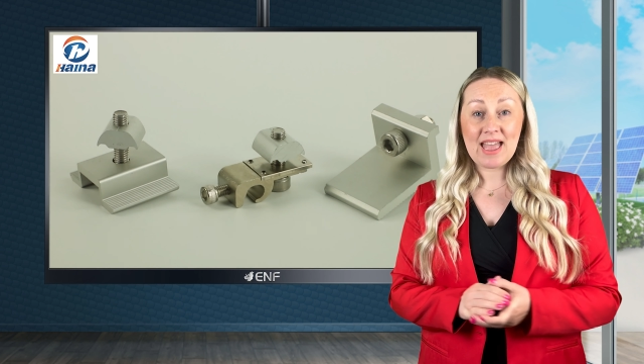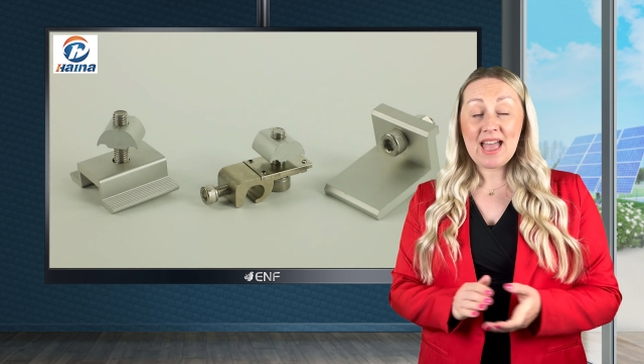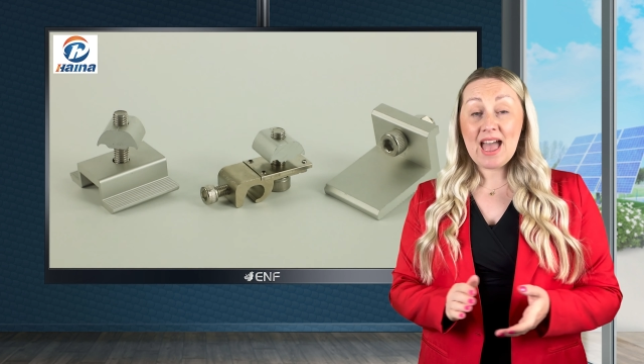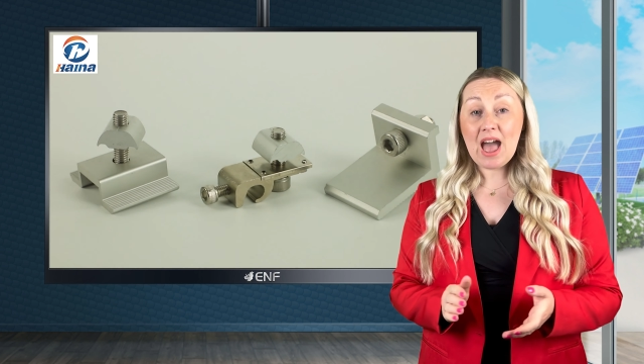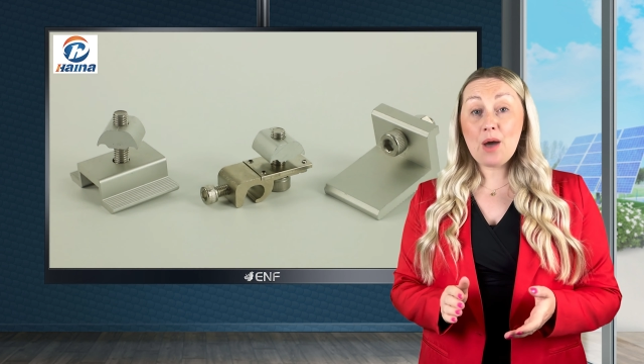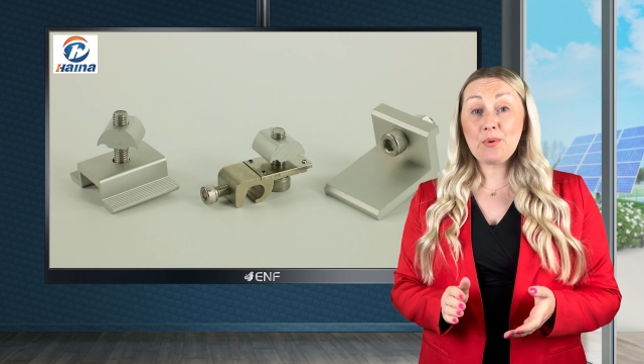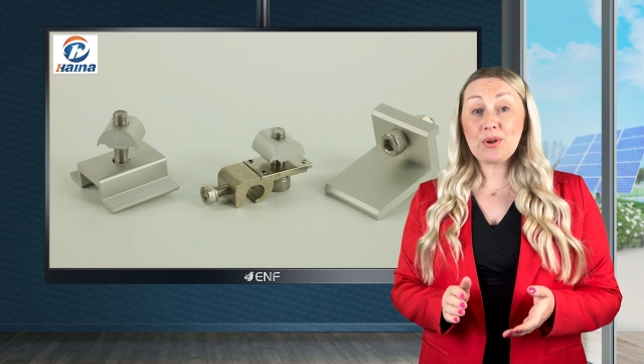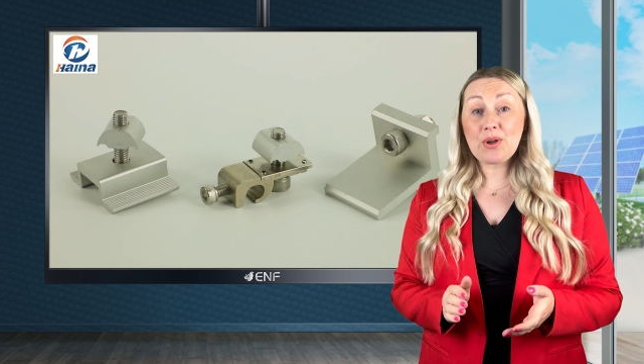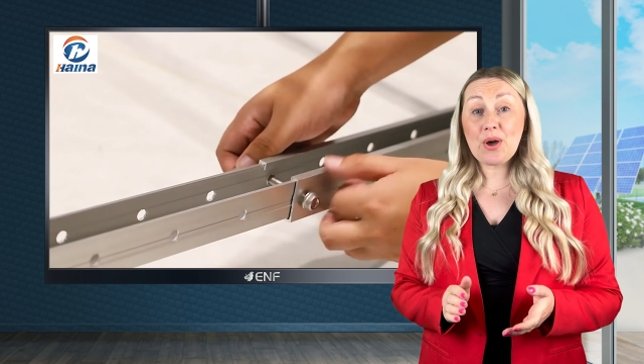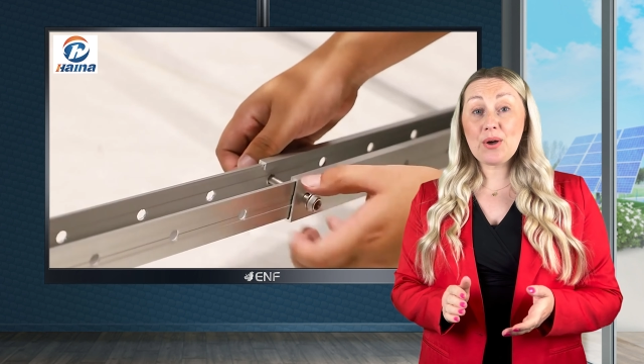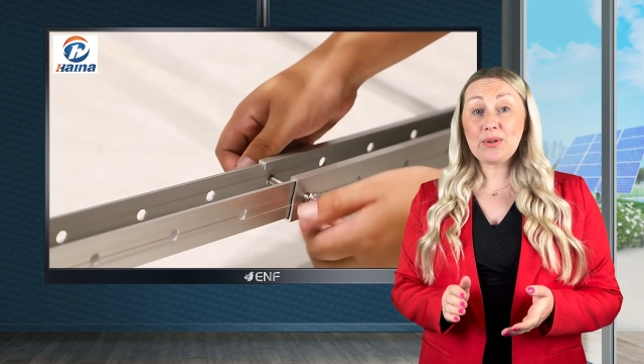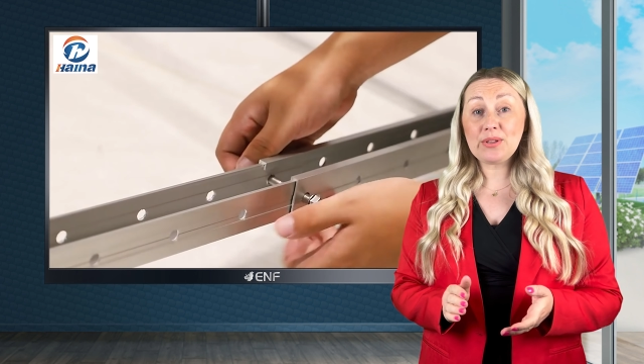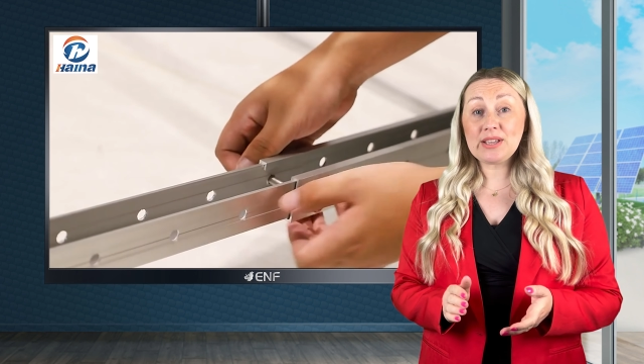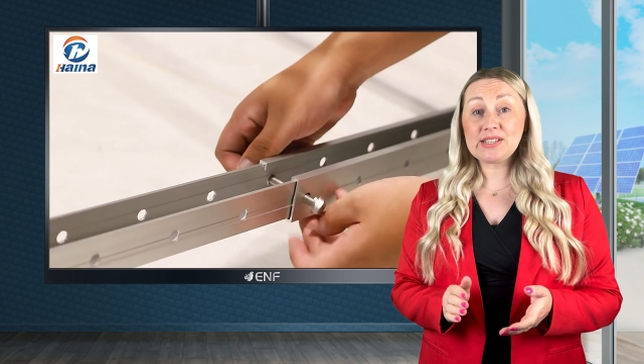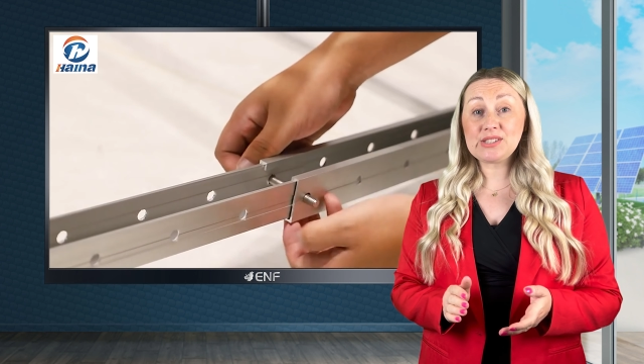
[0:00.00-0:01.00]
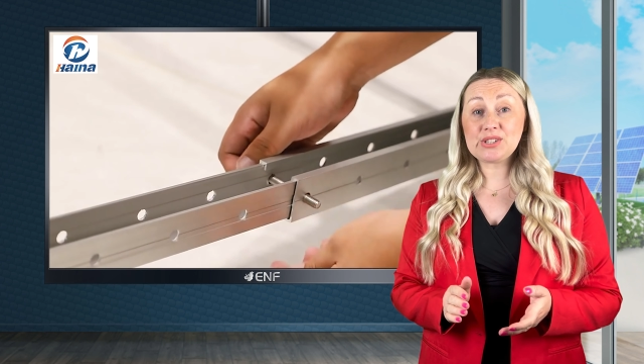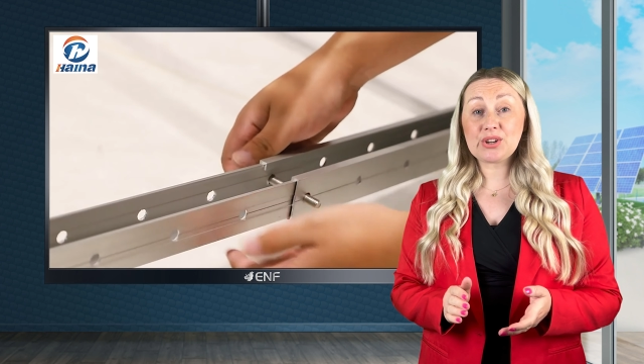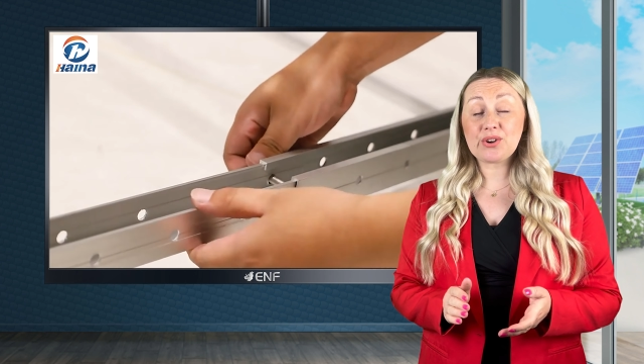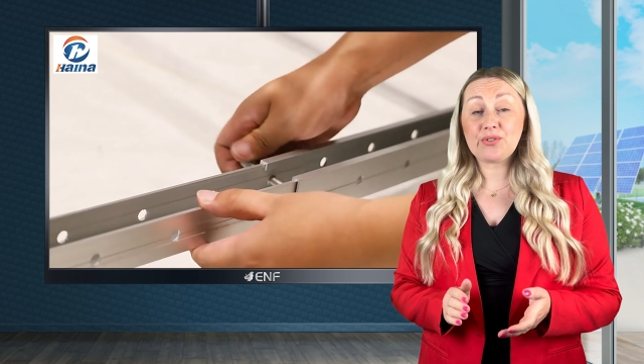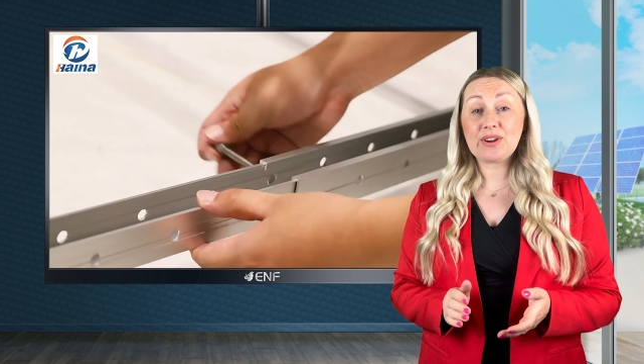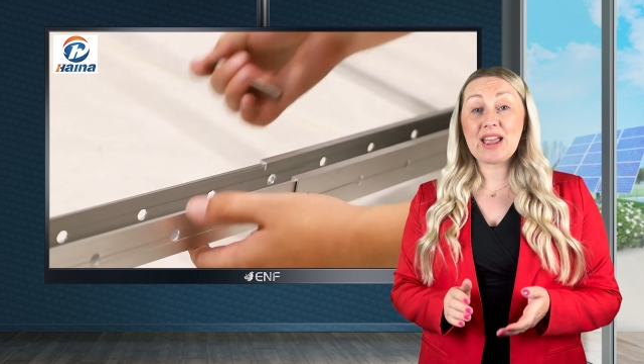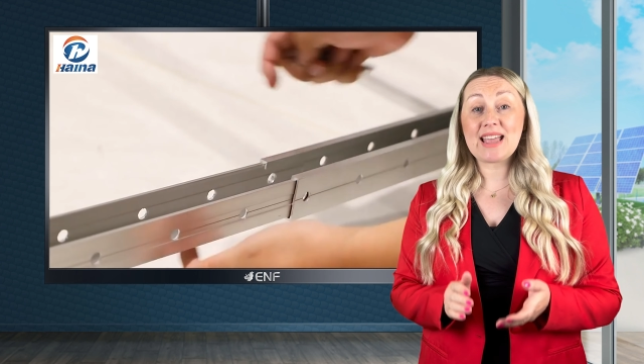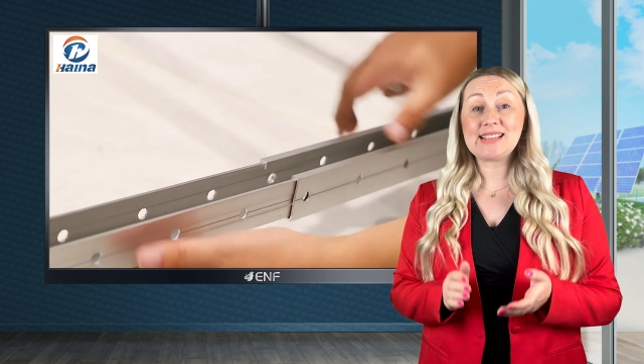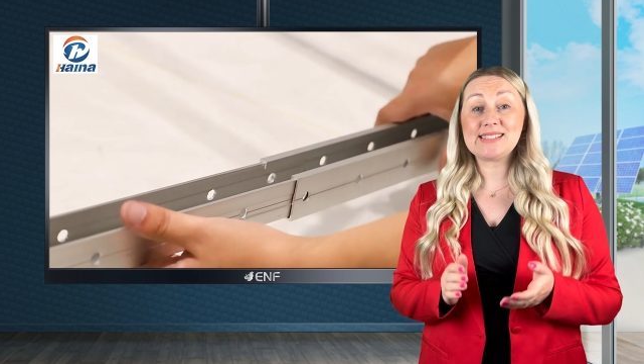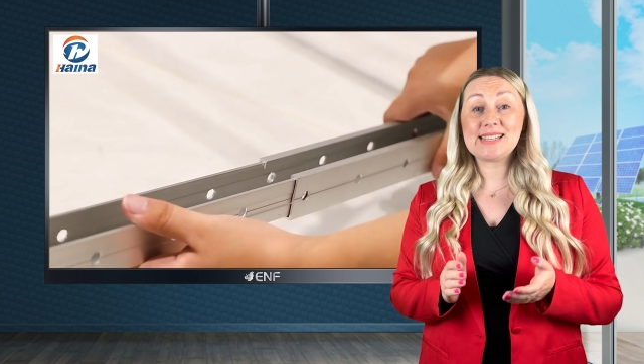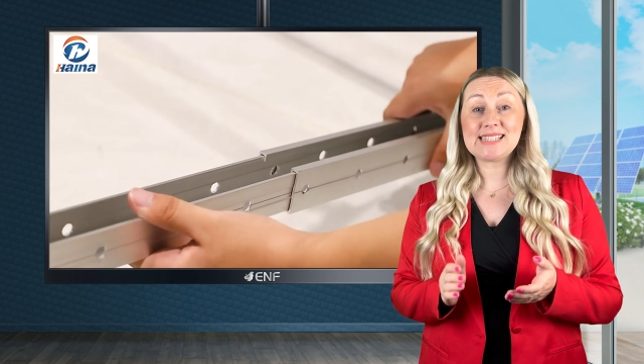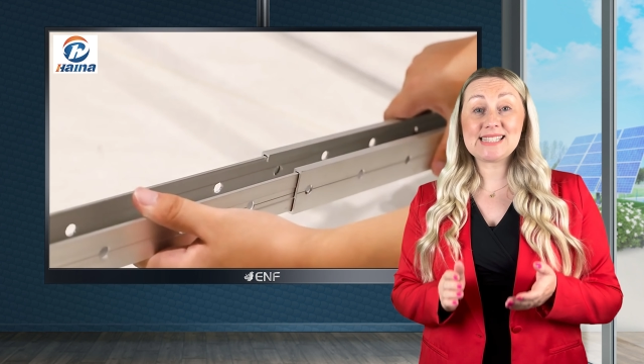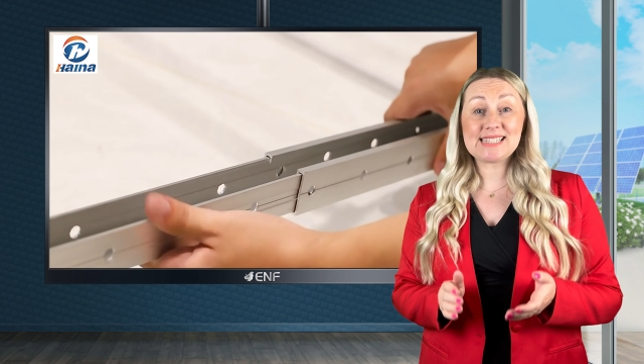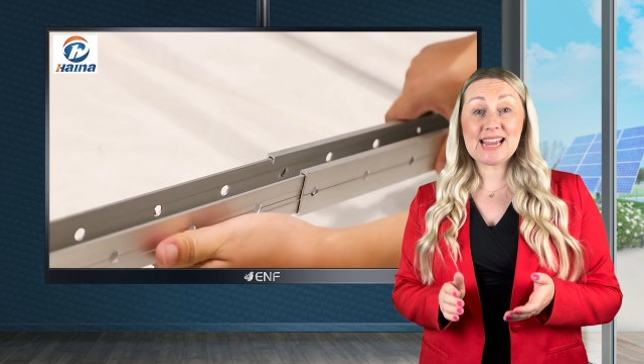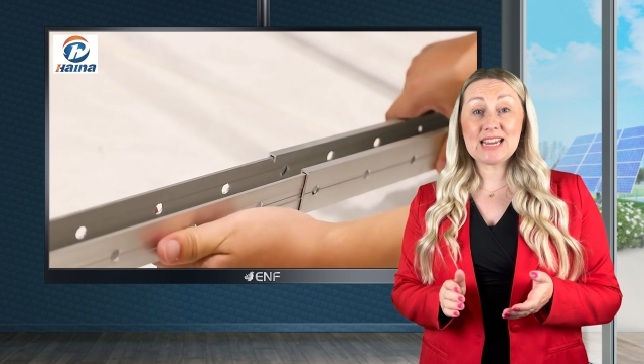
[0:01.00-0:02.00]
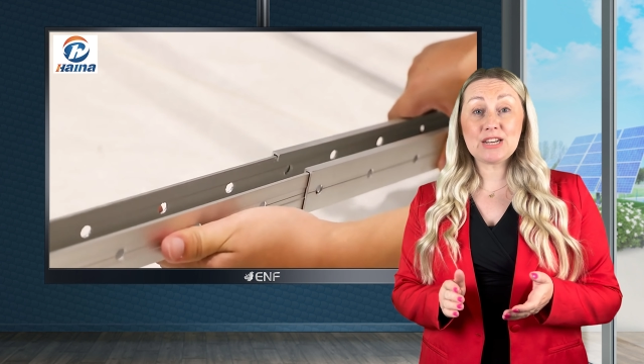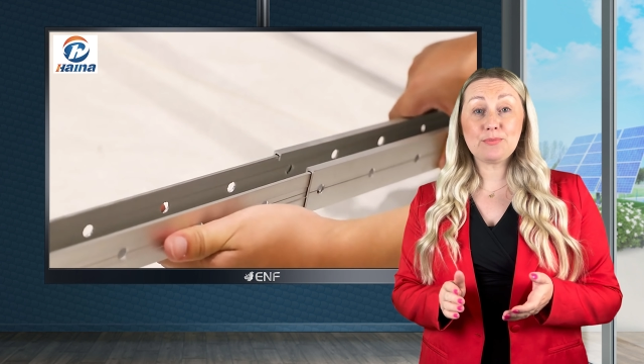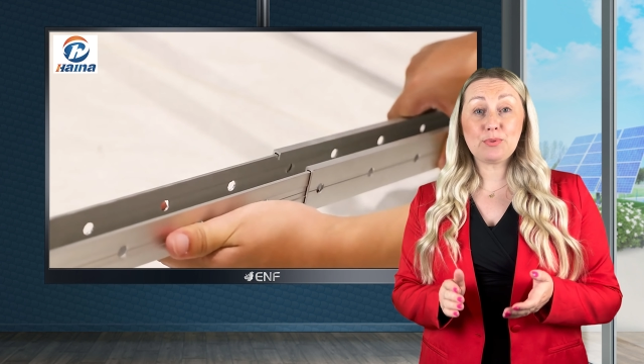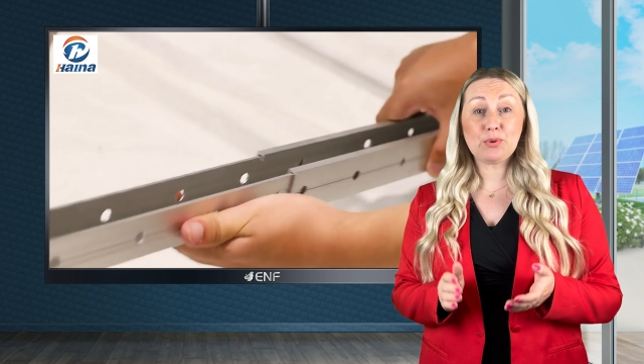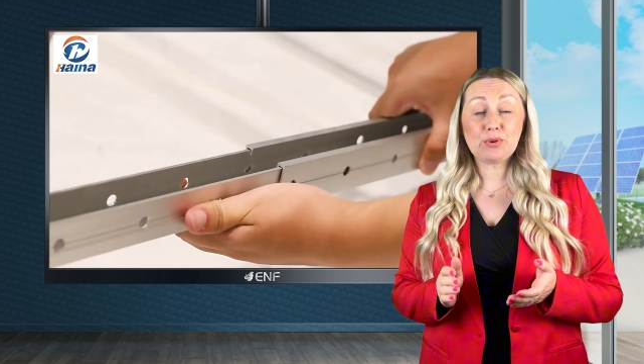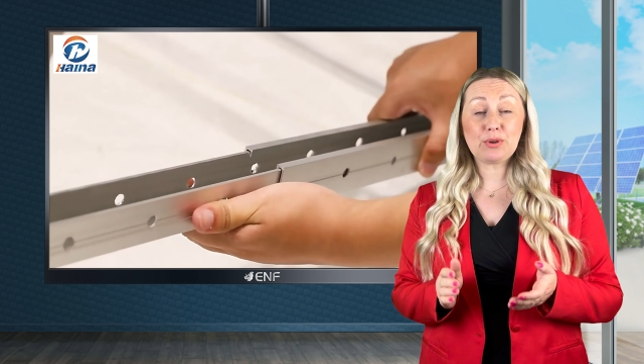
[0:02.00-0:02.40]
Our goal is to create sustainable